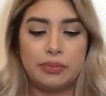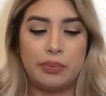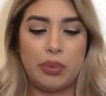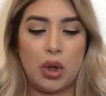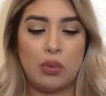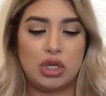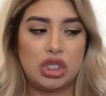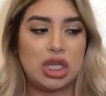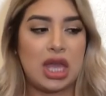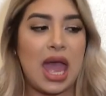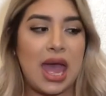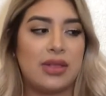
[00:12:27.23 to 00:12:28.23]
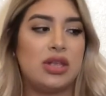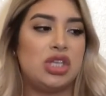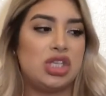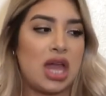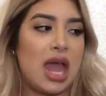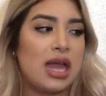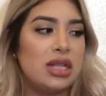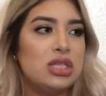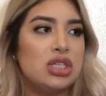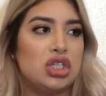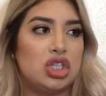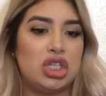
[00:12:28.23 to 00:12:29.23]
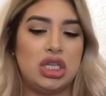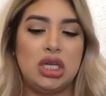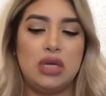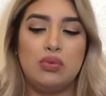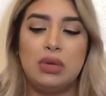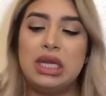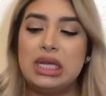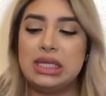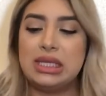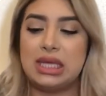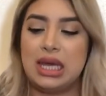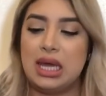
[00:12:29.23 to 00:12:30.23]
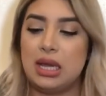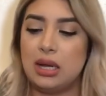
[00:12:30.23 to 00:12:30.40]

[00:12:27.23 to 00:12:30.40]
but when she had the chance, she really did